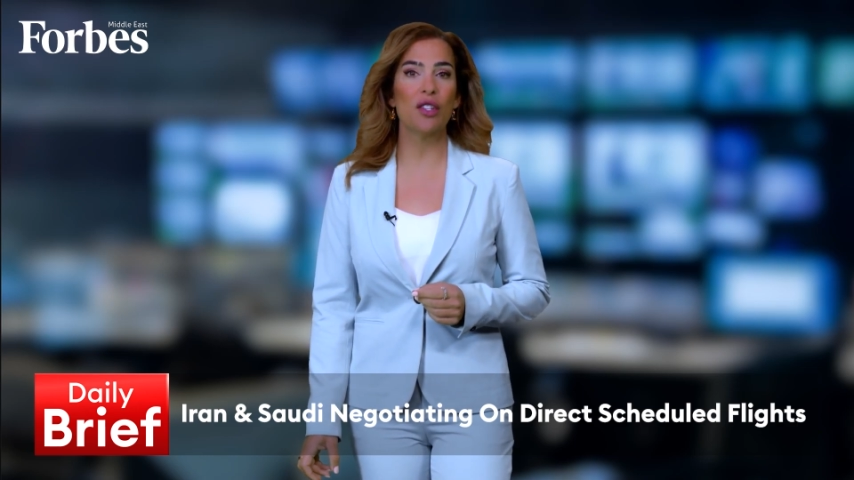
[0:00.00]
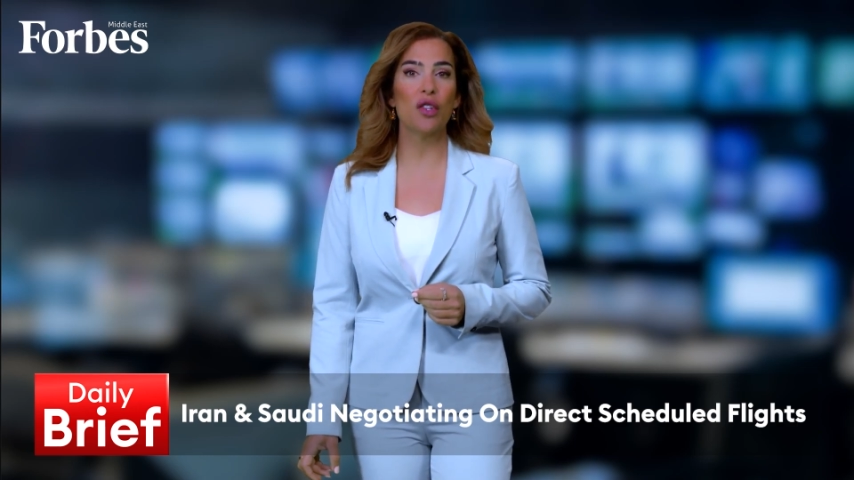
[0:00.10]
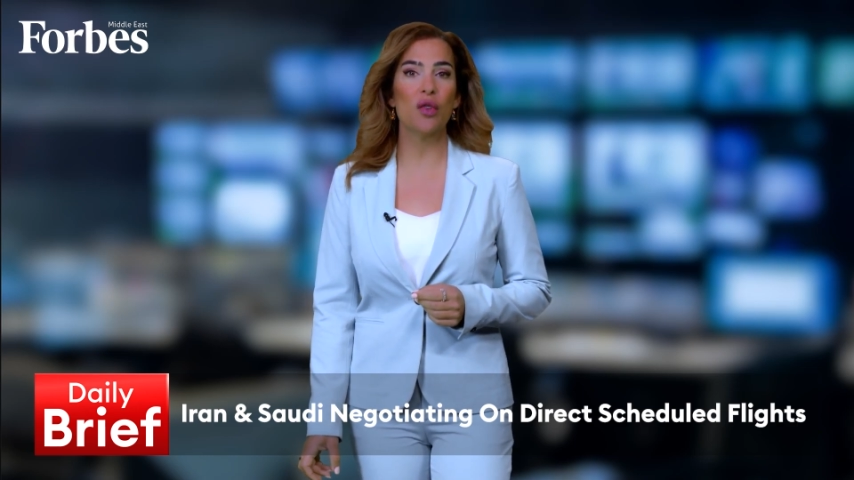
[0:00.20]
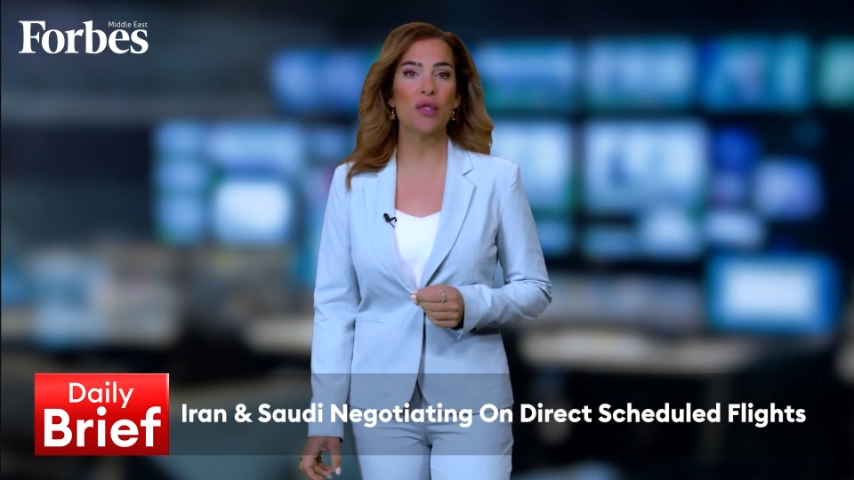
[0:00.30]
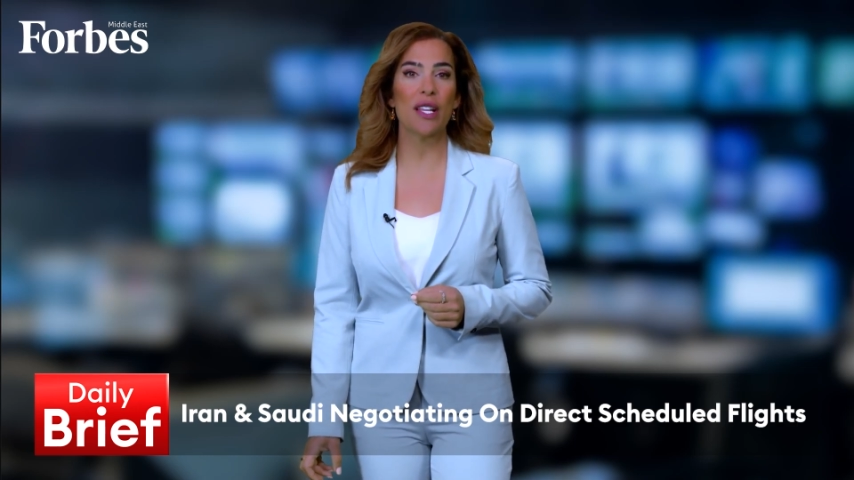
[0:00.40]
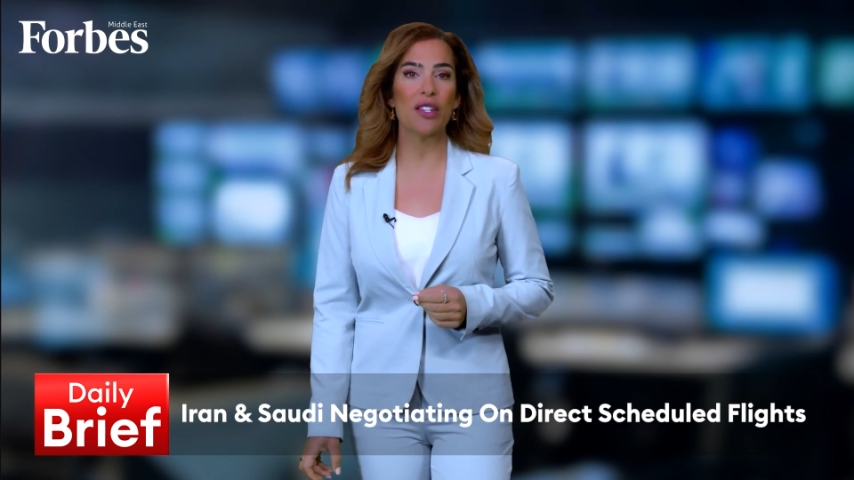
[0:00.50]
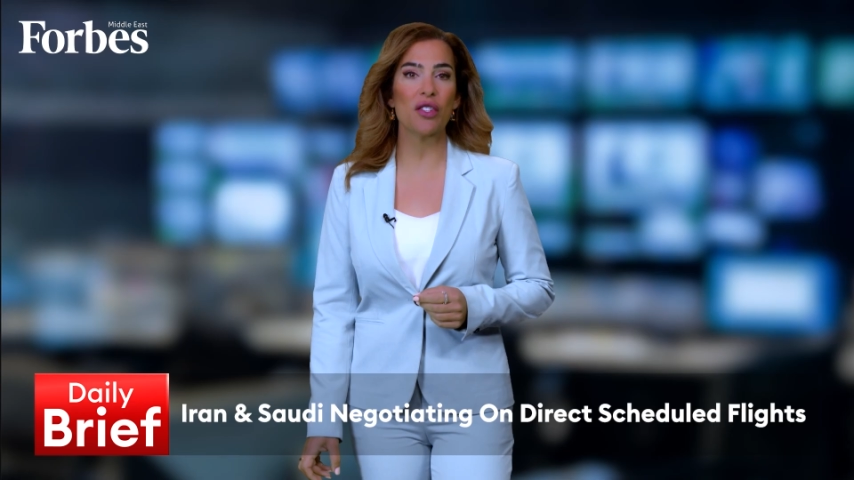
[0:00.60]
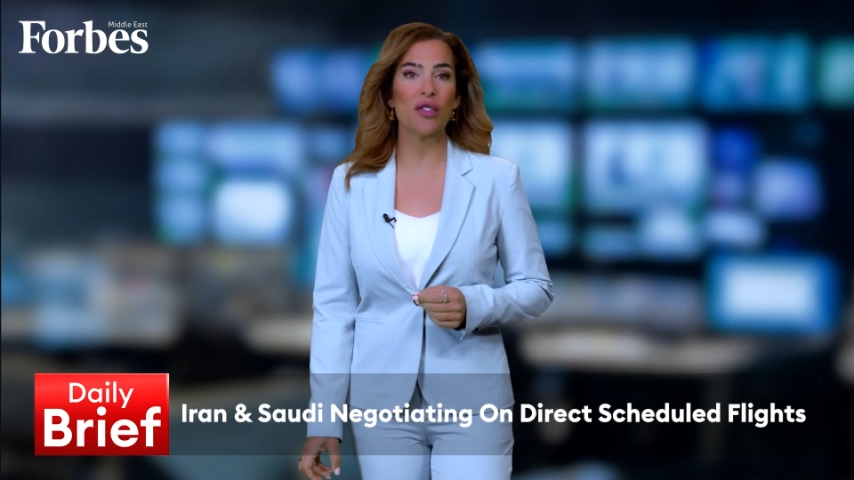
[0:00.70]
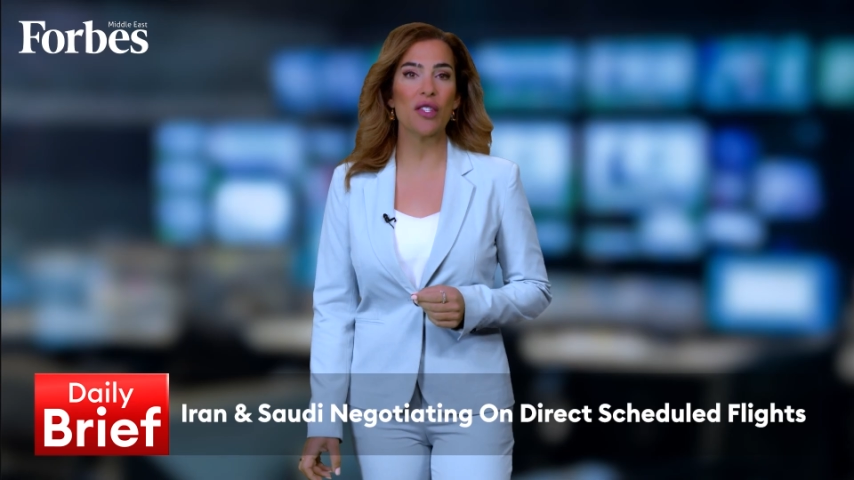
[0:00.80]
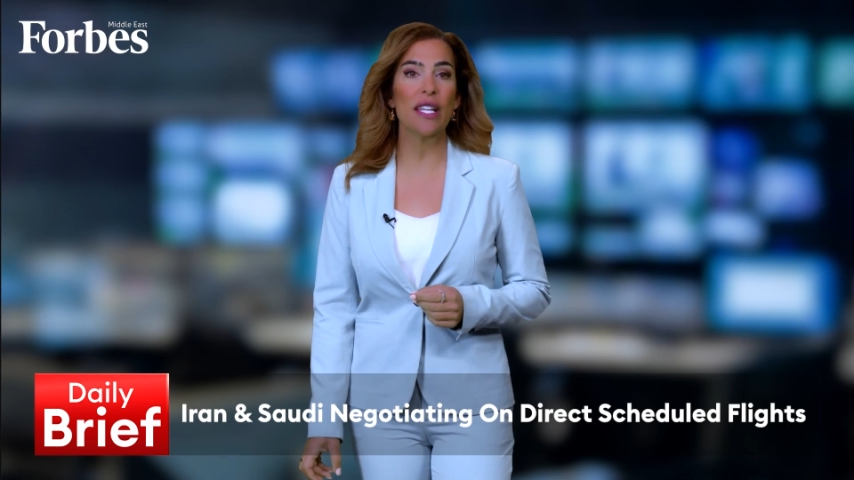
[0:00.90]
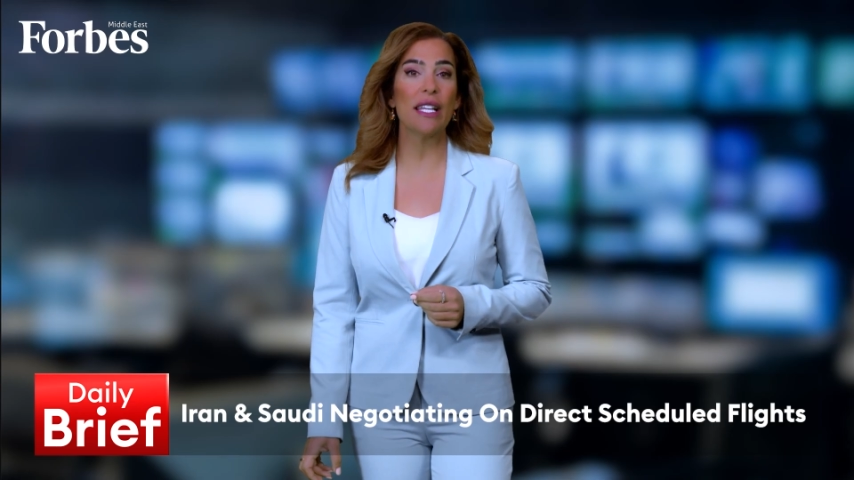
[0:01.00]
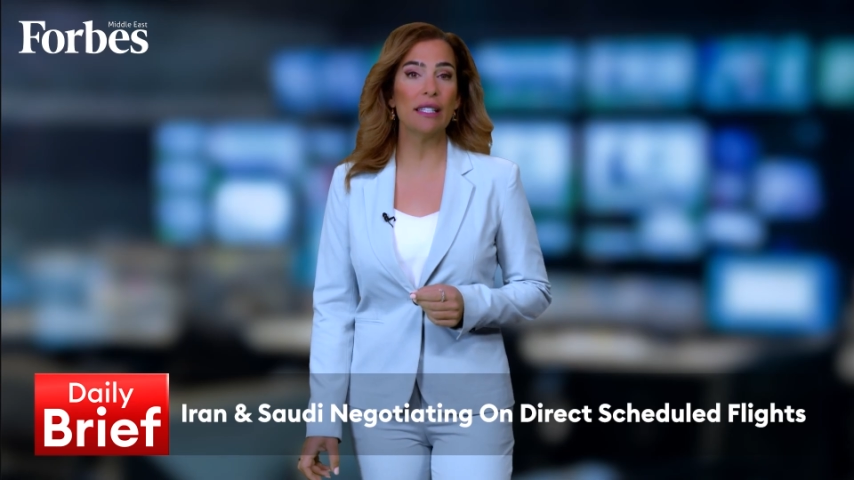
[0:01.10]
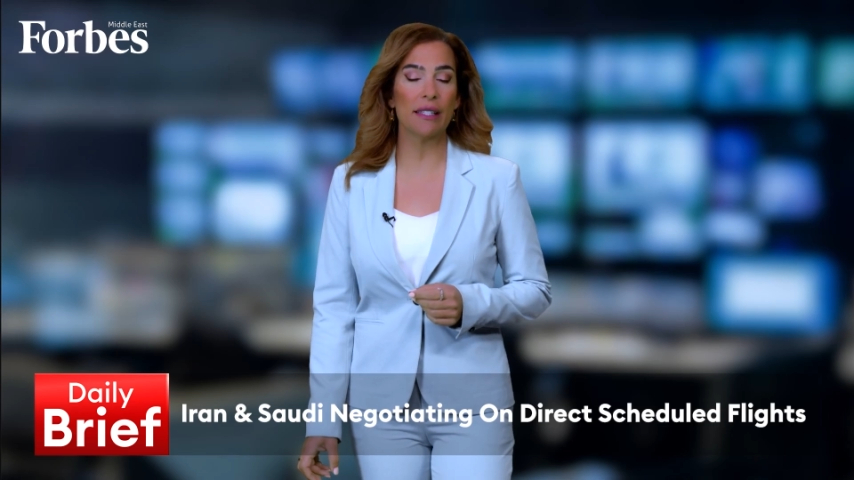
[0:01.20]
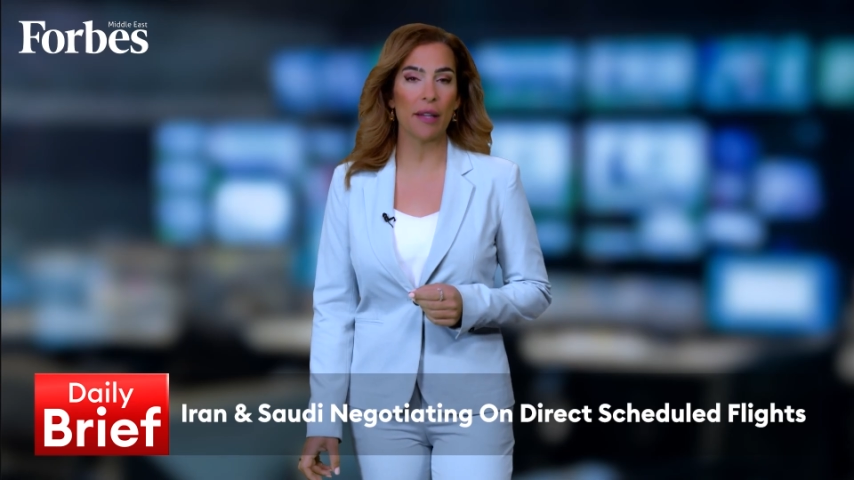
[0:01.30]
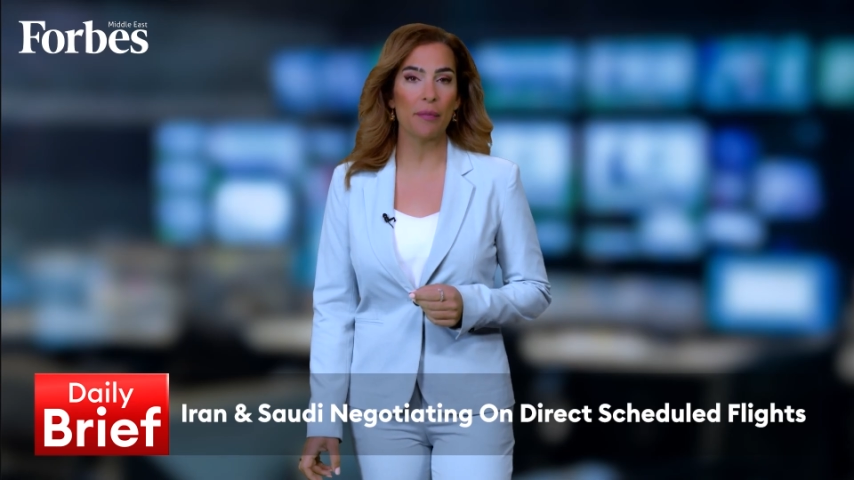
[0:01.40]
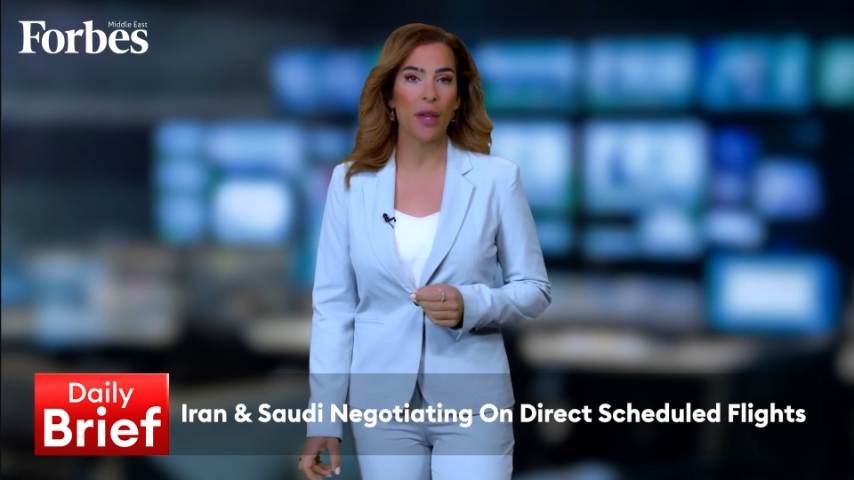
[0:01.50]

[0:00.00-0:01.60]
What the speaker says: news agency ILNA.